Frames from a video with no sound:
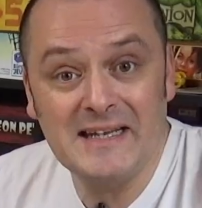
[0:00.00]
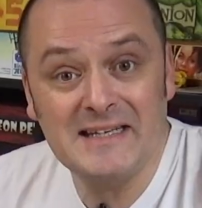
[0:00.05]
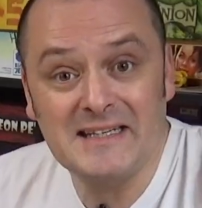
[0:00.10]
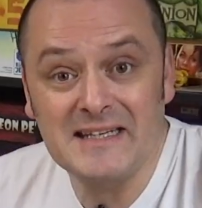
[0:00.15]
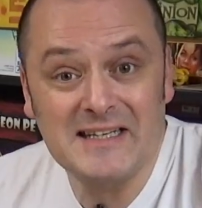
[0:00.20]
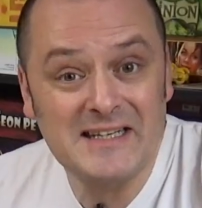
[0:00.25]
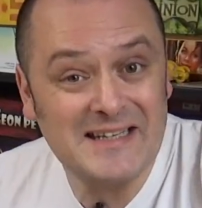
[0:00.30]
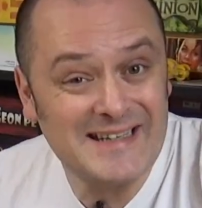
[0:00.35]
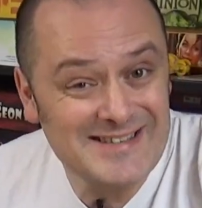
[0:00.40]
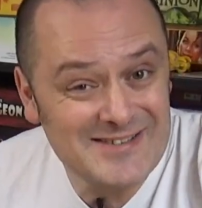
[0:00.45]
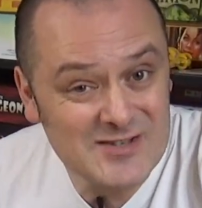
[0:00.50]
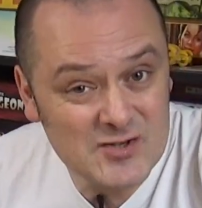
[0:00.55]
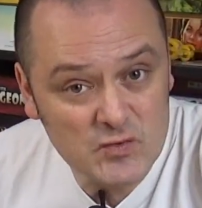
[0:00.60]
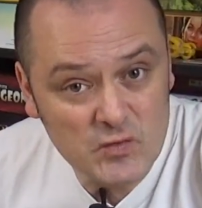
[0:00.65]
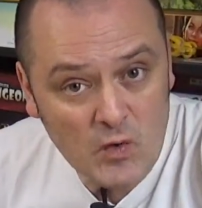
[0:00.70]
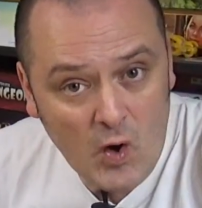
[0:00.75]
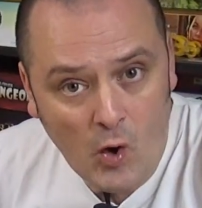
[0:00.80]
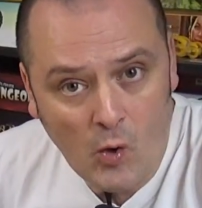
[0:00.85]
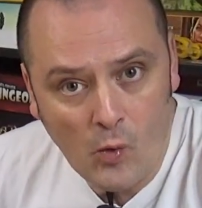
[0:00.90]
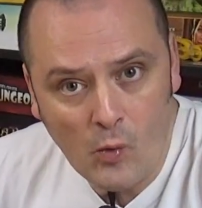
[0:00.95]
getting
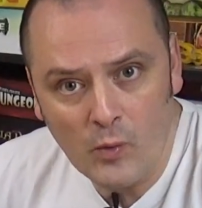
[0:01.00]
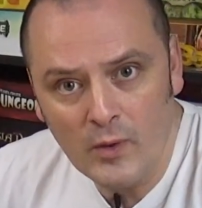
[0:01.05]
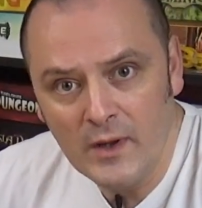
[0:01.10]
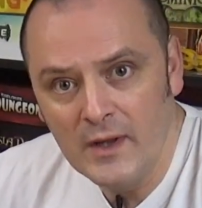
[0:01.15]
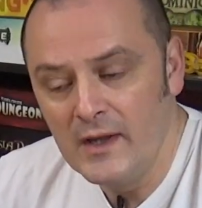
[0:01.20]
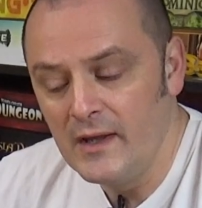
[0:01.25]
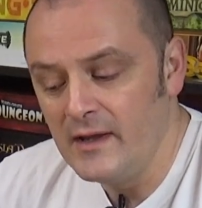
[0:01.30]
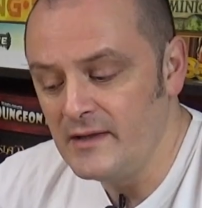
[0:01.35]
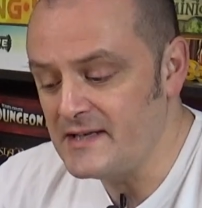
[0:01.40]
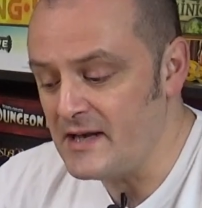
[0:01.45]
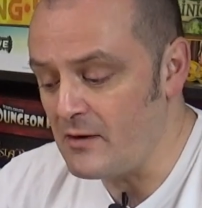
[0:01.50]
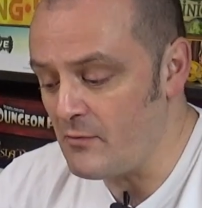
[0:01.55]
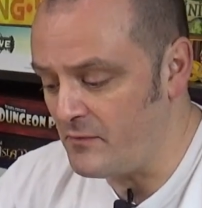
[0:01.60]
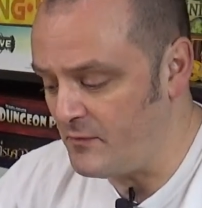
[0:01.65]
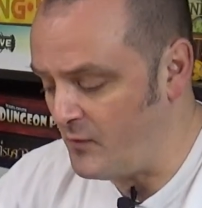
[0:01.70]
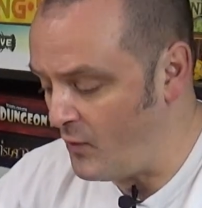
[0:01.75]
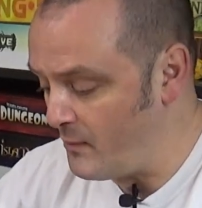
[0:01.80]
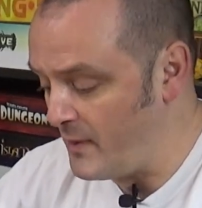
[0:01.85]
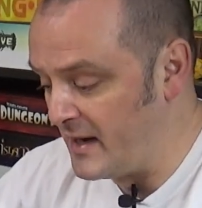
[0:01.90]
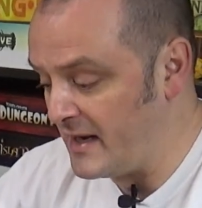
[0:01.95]
control.
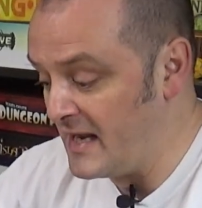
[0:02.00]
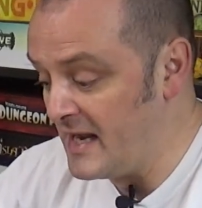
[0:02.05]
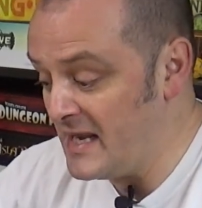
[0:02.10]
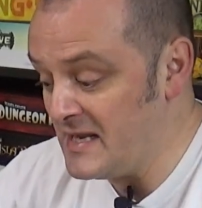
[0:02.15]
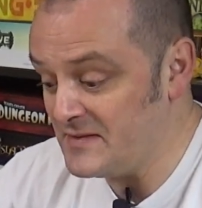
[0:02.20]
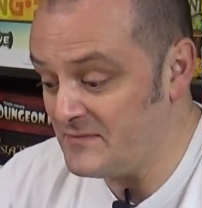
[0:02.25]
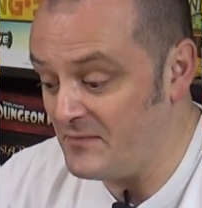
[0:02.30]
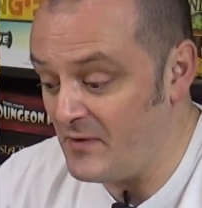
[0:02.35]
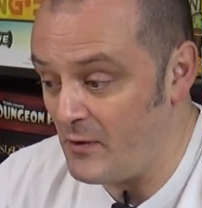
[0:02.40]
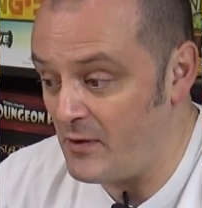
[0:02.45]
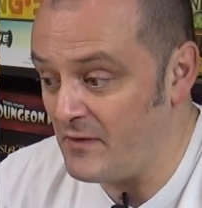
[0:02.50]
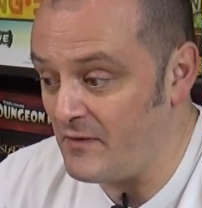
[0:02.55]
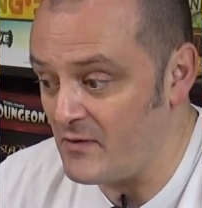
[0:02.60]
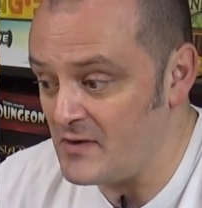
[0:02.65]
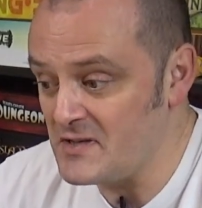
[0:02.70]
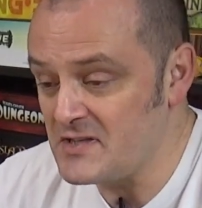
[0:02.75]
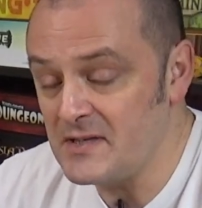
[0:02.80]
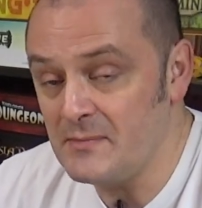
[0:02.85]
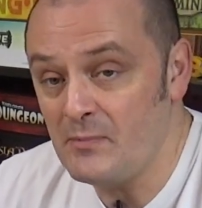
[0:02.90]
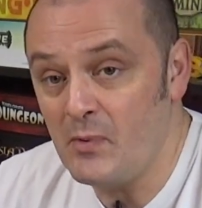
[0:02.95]
Terraforming is very,
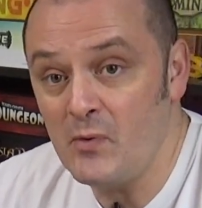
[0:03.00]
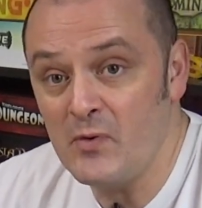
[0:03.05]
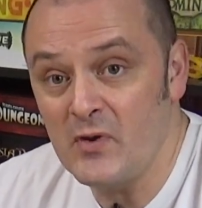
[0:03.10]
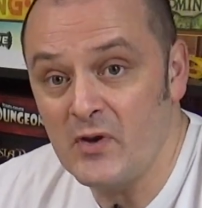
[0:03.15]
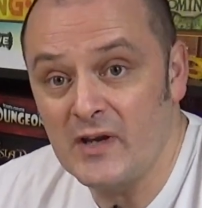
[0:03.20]
very simple.